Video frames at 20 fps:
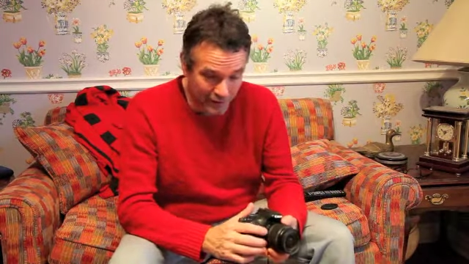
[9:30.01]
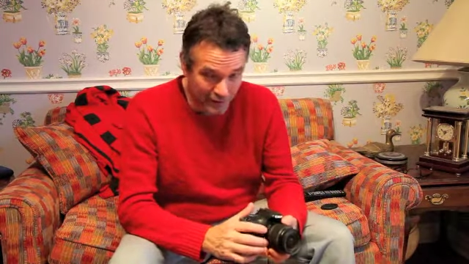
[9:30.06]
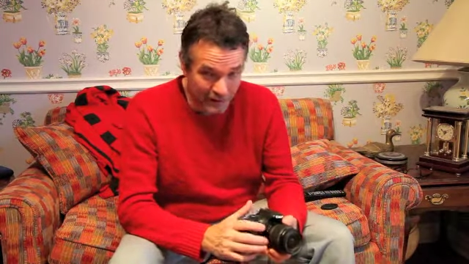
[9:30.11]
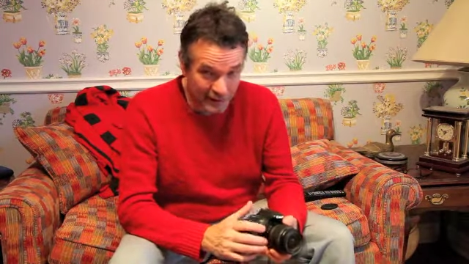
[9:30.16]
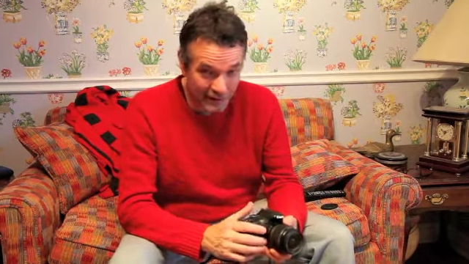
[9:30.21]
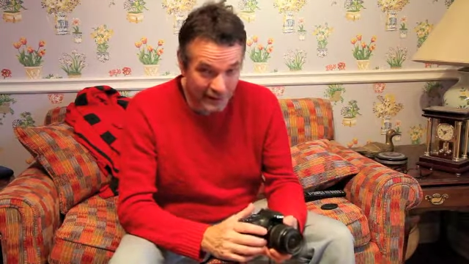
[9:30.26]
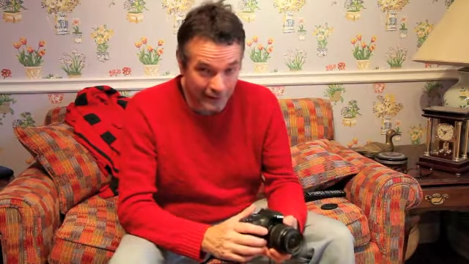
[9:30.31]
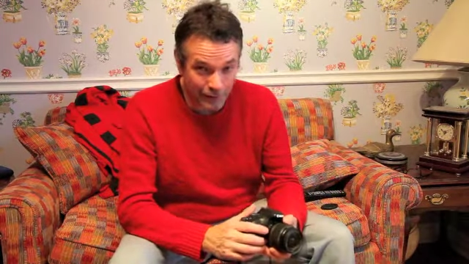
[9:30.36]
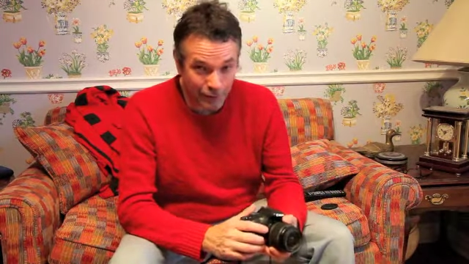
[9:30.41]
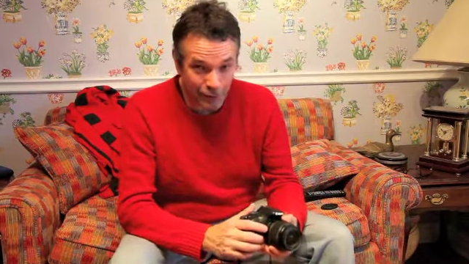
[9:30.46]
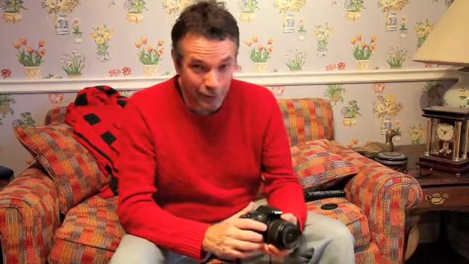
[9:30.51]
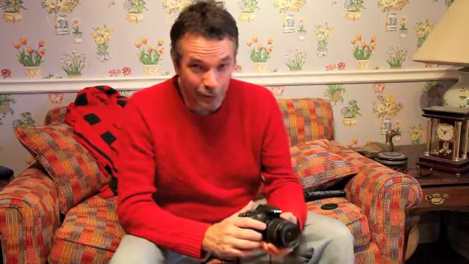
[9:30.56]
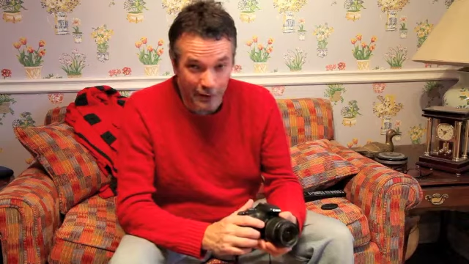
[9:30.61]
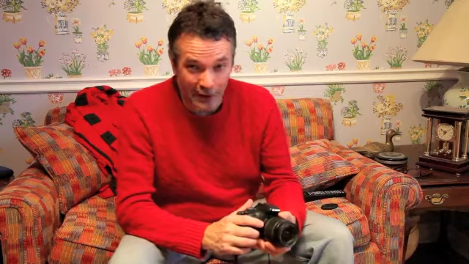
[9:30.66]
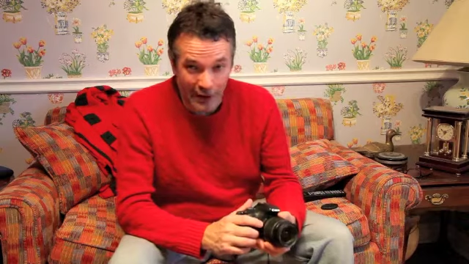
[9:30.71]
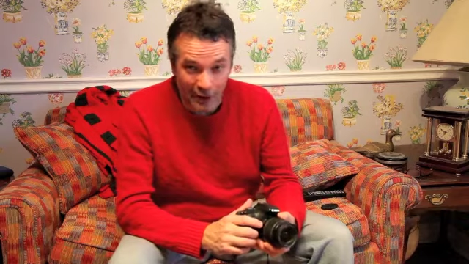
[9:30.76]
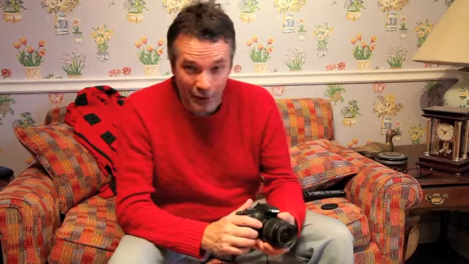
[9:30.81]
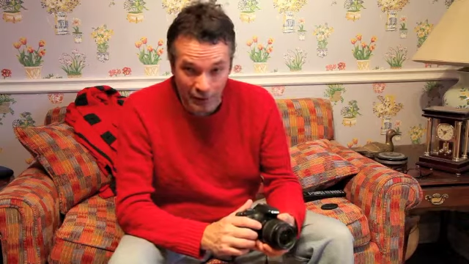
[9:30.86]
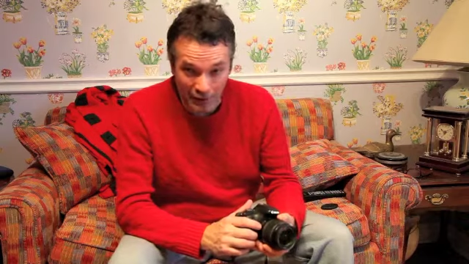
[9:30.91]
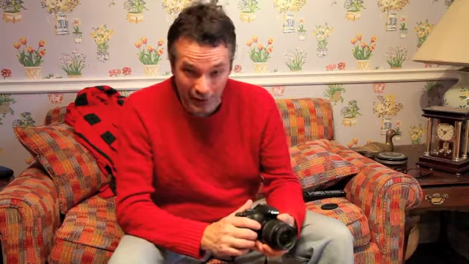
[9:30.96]
they kind of
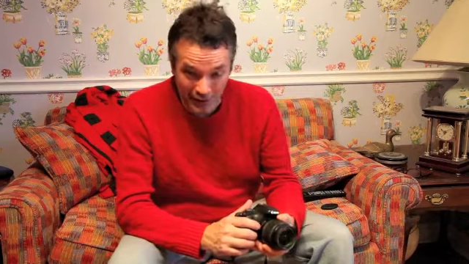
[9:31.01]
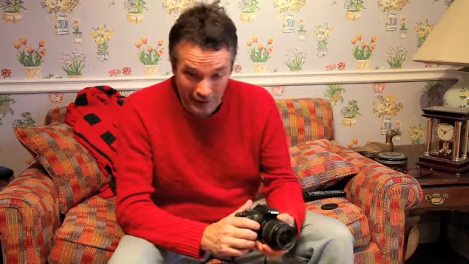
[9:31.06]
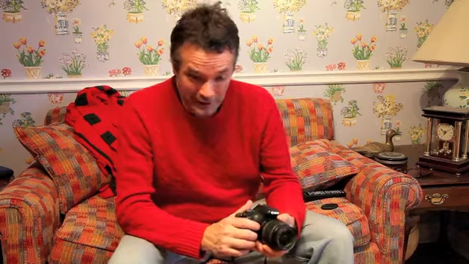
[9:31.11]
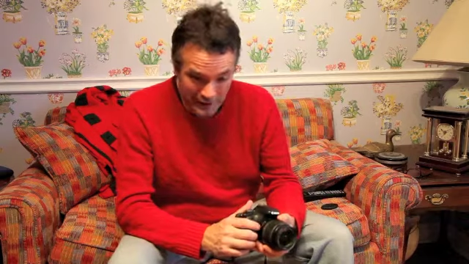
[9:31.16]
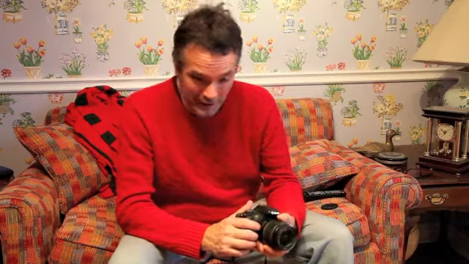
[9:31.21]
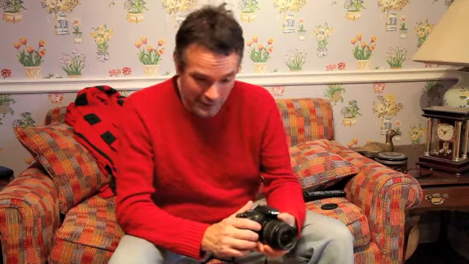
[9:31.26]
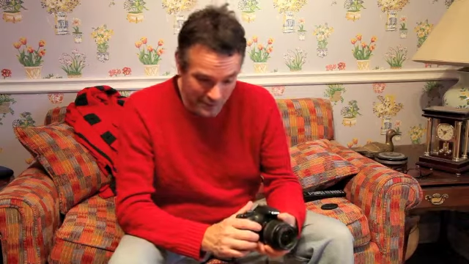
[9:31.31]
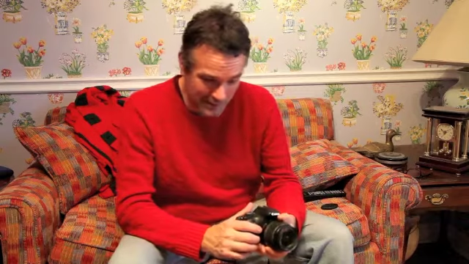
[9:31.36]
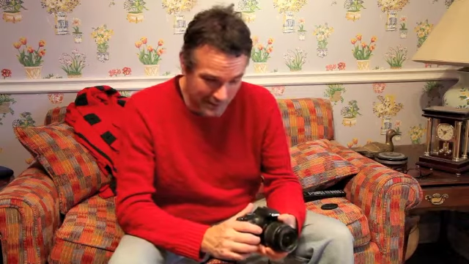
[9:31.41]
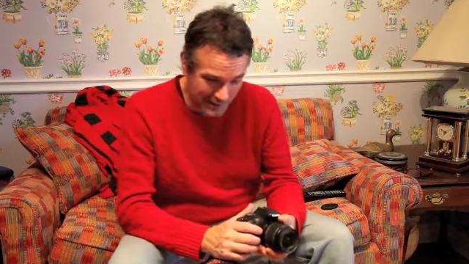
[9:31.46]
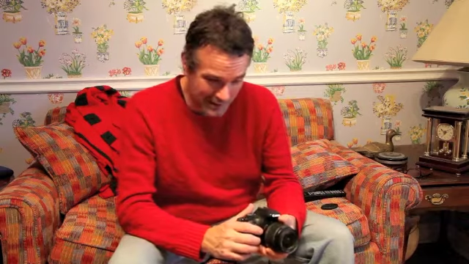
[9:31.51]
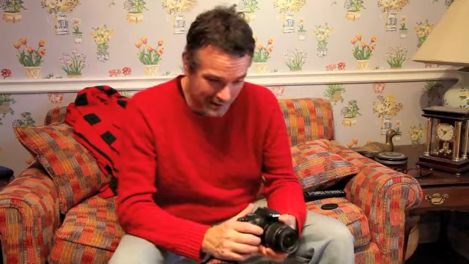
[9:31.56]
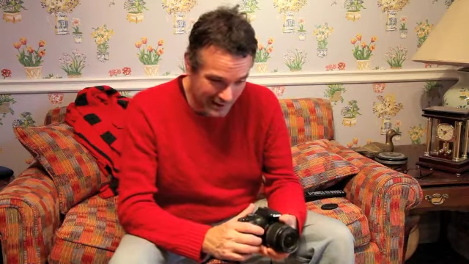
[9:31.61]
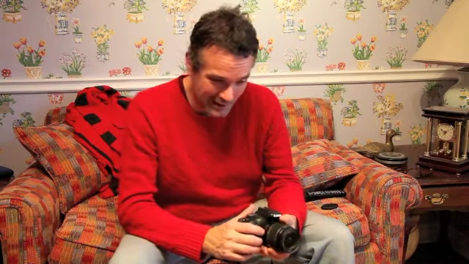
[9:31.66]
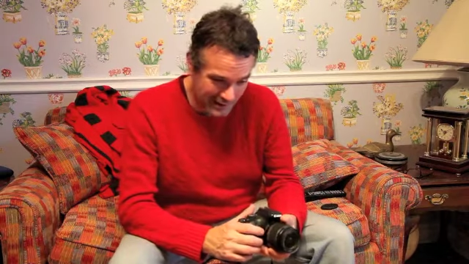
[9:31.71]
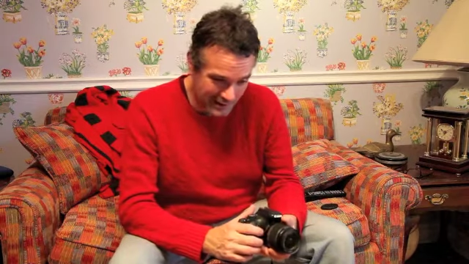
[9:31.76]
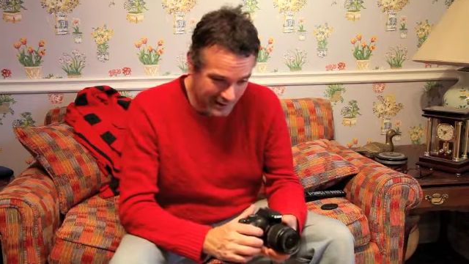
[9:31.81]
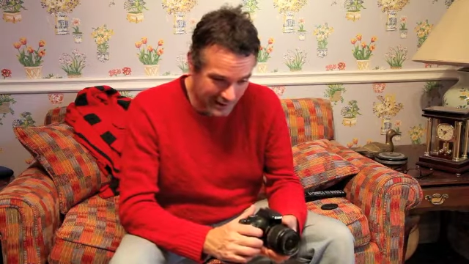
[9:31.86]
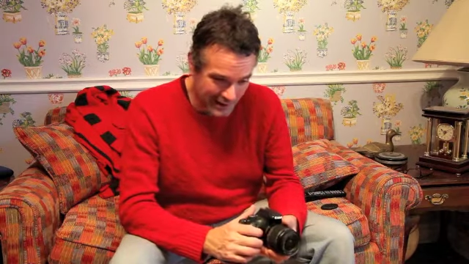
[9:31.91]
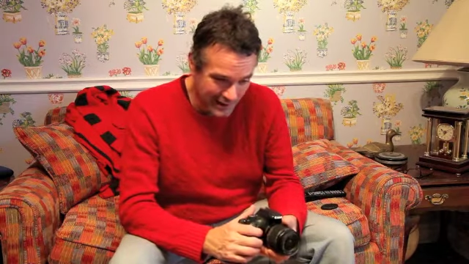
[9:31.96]
frown on these because
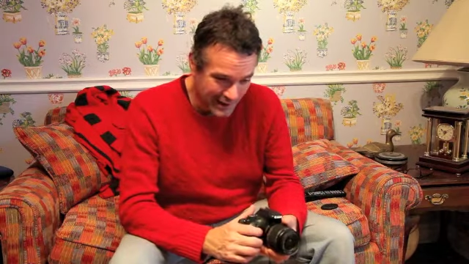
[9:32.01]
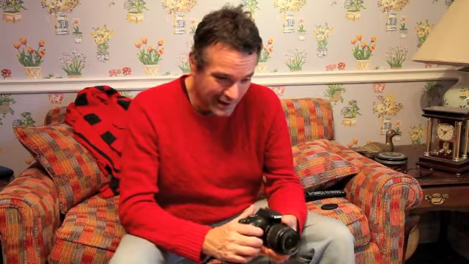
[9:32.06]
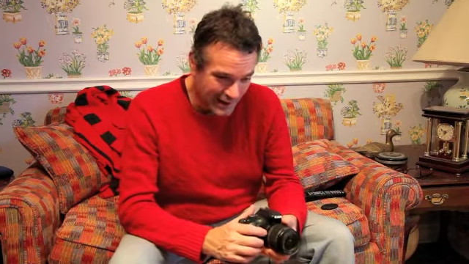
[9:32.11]
it's a